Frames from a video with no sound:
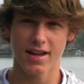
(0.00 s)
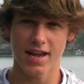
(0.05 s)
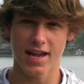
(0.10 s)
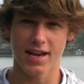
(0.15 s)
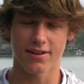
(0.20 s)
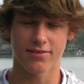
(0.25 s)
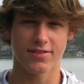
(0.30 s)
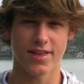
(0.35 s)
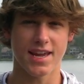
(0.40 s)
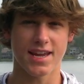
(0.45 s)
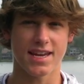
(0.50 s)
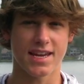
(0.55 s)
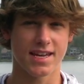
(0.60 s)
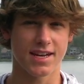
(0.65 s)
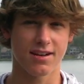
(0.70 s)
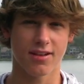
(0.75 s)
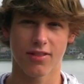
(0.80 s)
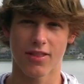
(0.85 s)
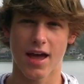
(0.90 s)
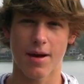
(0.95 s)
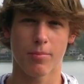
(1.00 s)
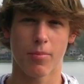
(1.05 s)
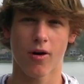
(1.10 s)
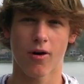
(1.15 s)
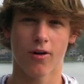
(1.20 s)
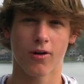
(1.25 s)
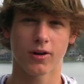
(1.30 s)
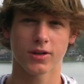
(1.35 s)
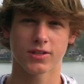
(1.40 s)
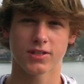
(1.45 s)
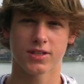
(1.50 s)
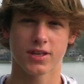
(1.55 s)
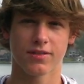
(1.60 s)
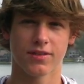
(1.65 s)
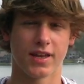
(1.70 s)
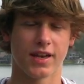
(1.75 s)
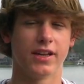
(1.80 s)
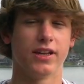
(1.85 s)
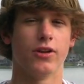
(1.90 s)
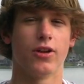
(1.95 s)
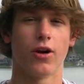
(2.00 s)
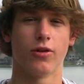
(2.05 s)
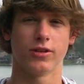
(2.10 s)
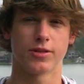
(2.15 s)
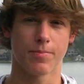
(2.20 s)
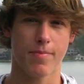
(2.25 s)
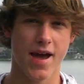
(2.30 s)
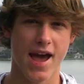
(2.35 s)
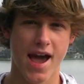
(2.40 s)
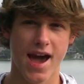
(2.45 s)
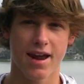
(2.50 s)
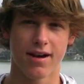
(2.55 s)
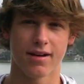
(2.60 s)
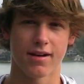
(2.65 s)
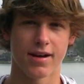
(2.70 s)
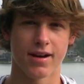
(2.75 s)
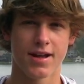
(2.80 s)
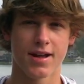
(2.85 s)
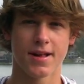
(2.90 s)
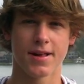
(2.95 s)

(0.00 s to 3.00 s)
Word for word: And if they eat it on that pause, then you know it's a pattern.